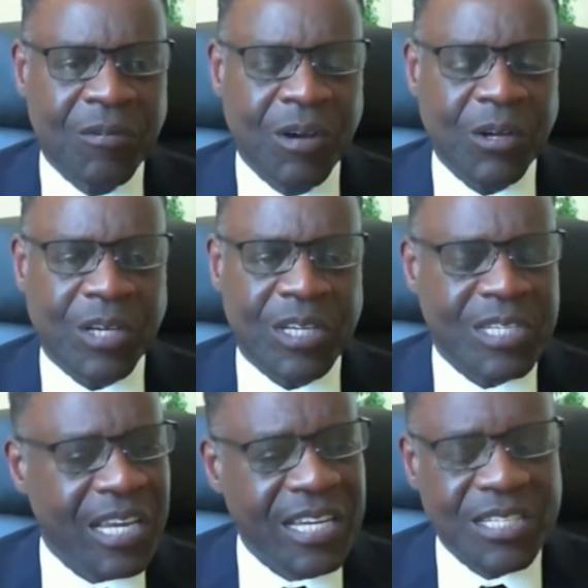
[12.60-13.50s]
Well,
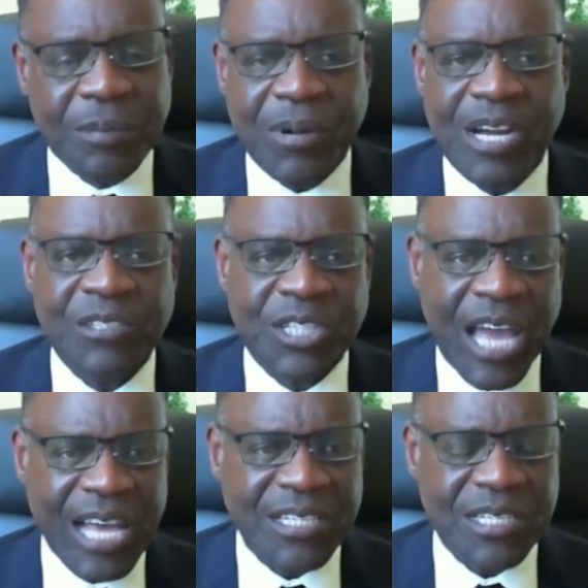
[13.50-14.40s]
Ketanji Brown
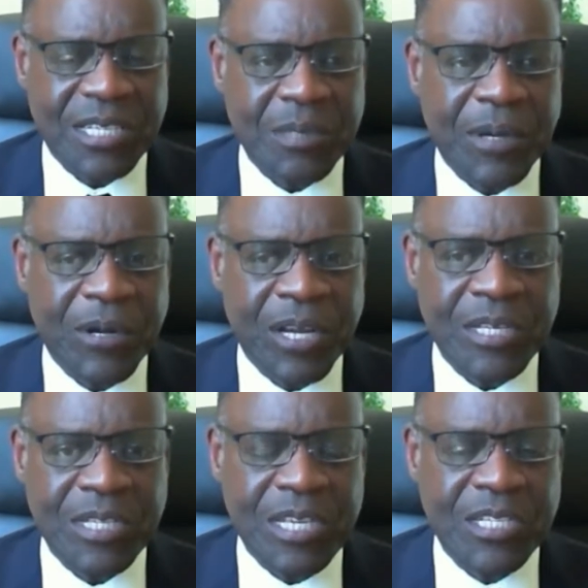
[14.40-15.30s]
Jackson's
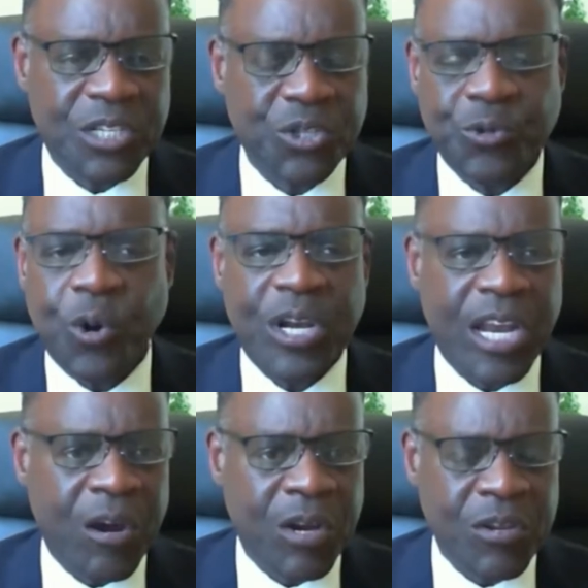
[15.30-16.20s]
experience is
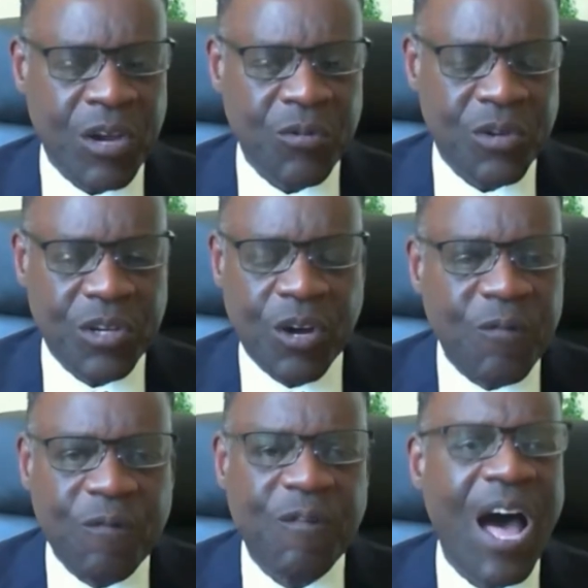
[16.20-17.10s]
extraordinary. You
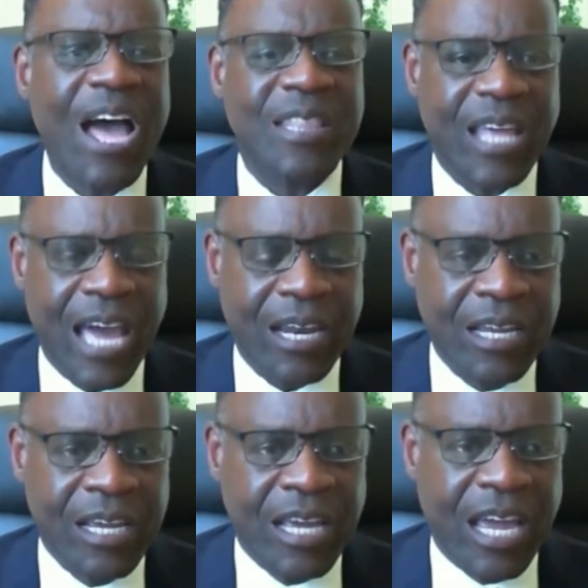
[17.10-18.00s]
don't find that
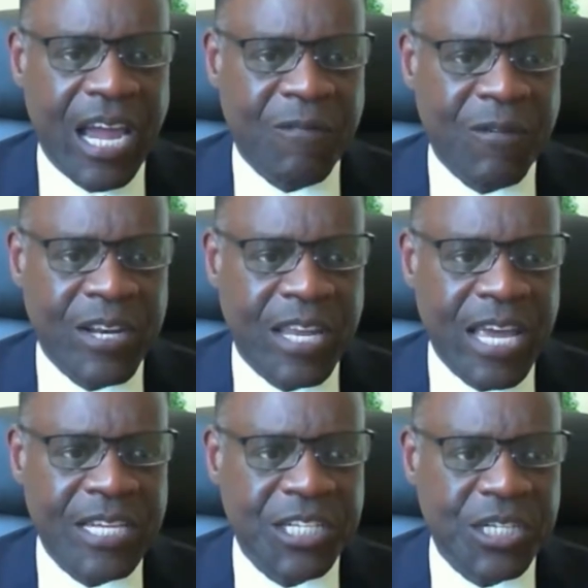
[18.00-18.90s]
every
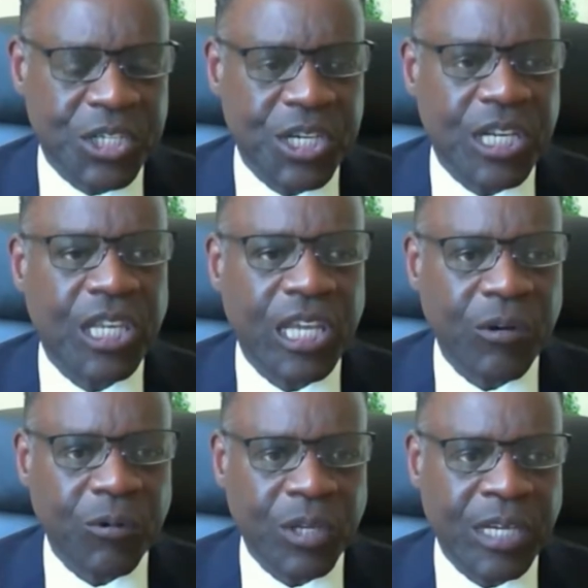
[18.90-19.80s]
day. She
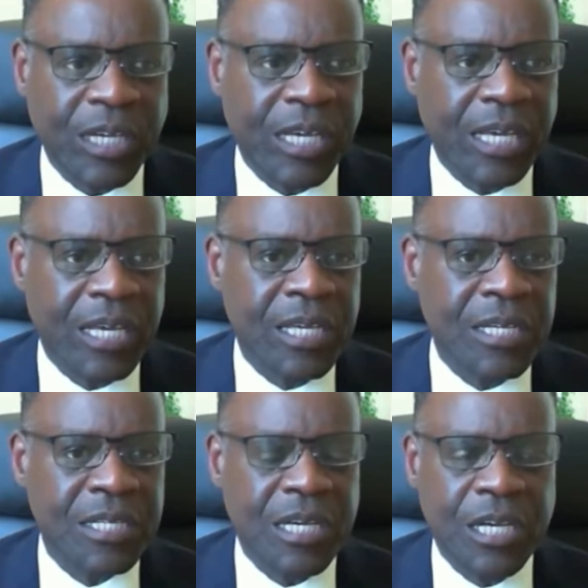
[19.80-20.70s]
literally
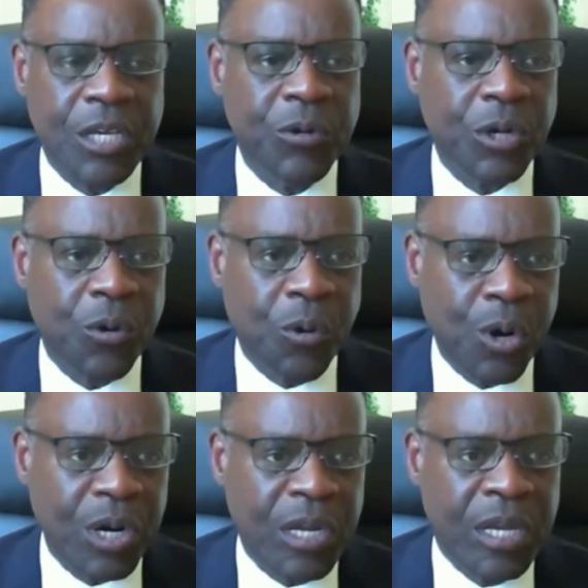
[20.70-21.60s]
is a
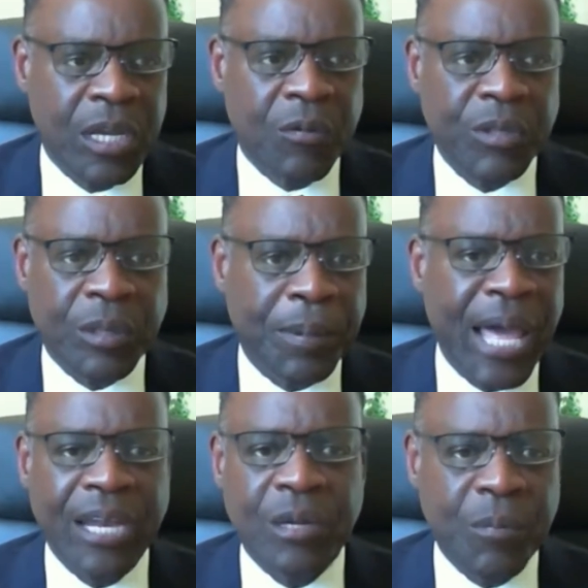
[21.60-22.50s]
unicorn with a
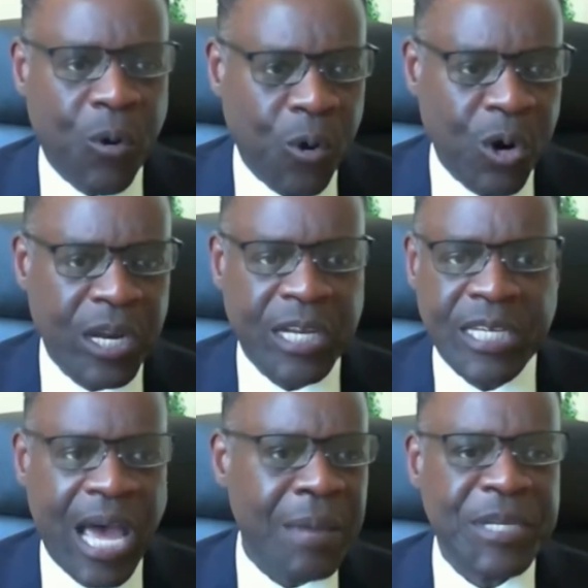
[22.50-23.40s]
platinum horn and a
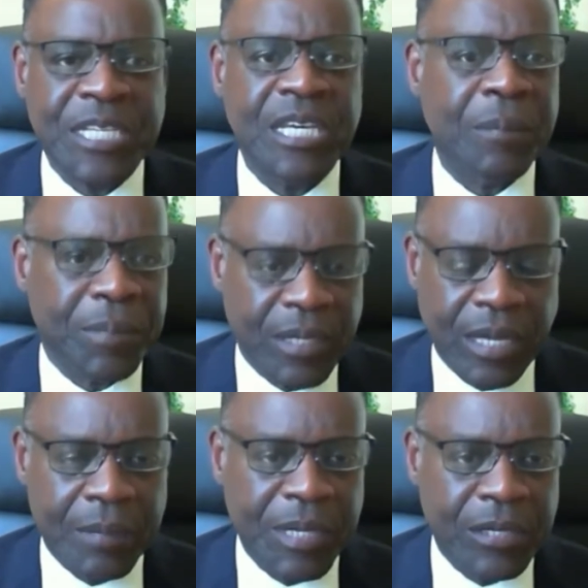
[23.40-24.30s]
diamond tip.
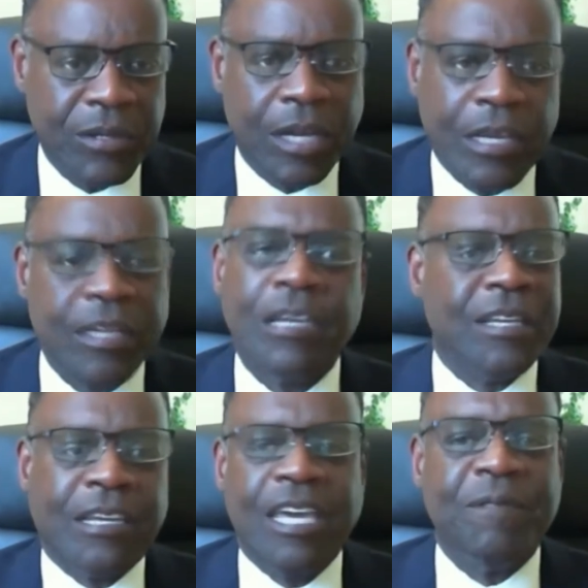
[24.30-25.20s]
I mean,
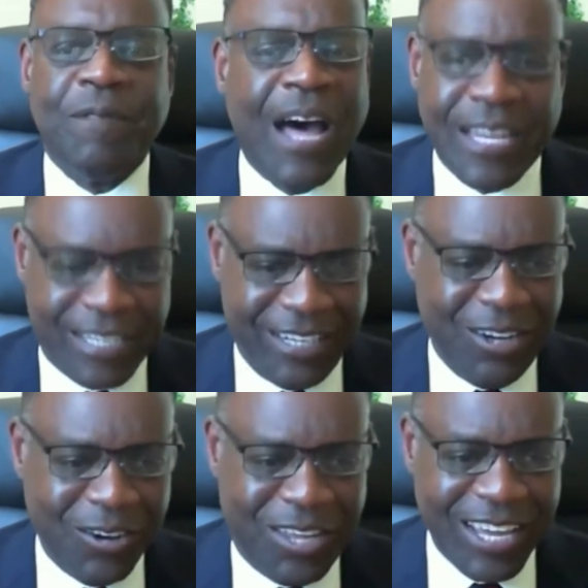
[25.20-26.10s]
you can't find it,
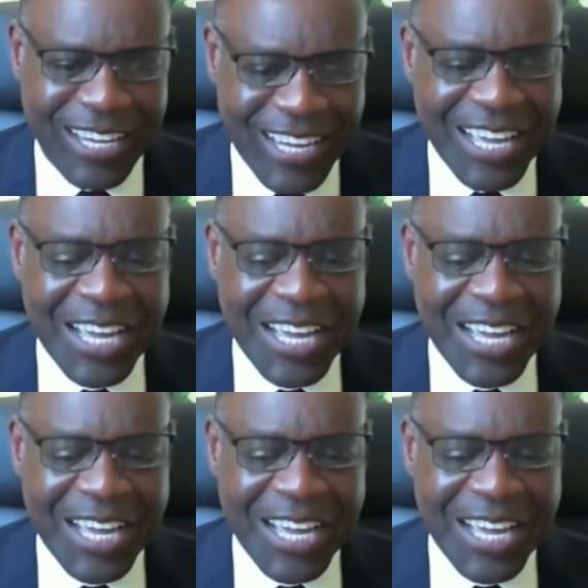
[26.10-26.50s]
okay?